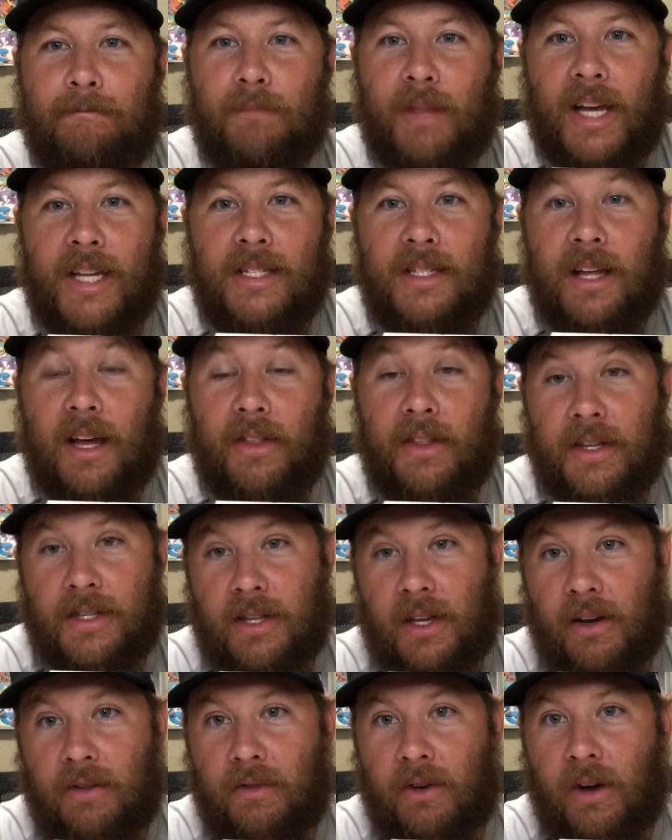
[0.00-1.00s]
That's not
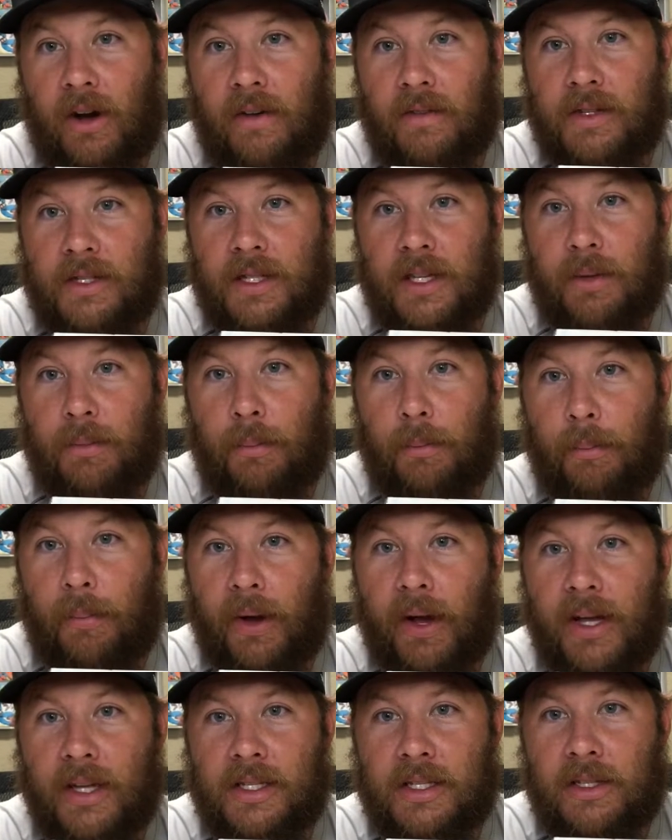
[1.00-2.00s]
this cover, obviously,
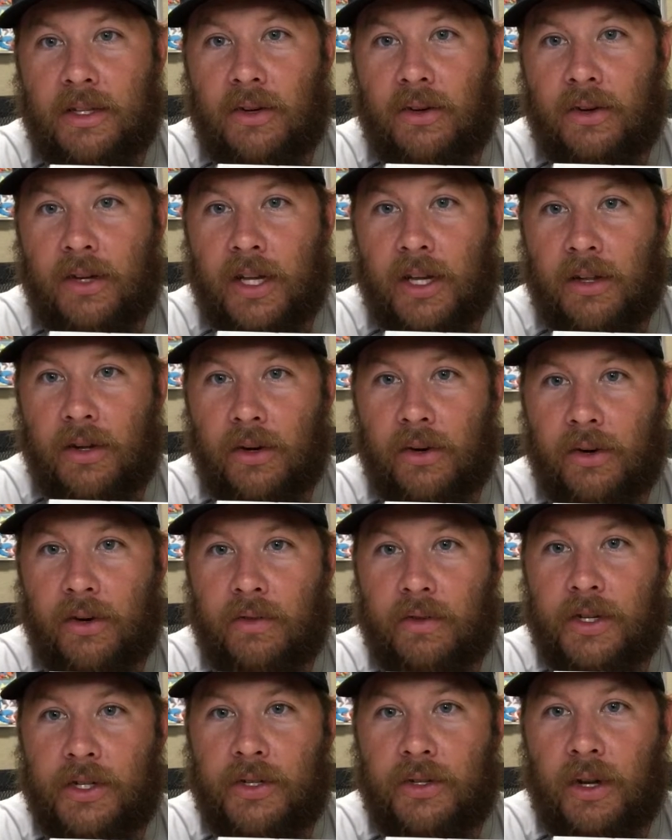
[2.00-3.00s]
but still Killer
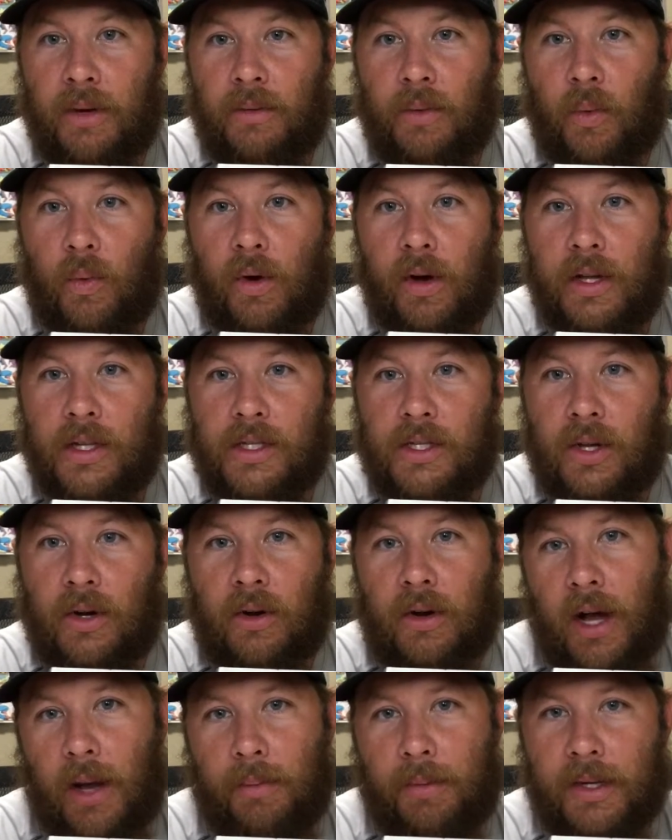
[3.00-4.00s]
Groove issue number 1,
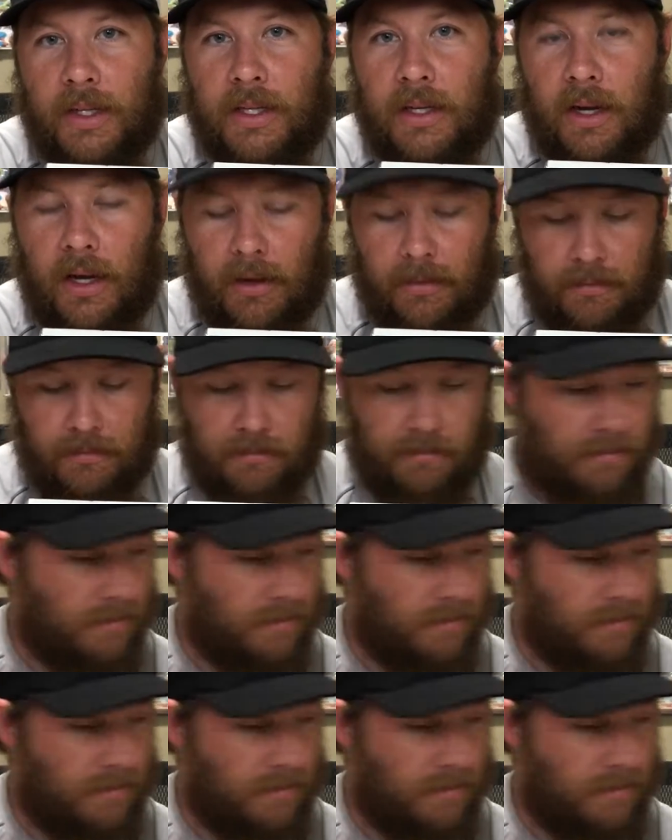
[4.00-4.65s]
so I picked it up.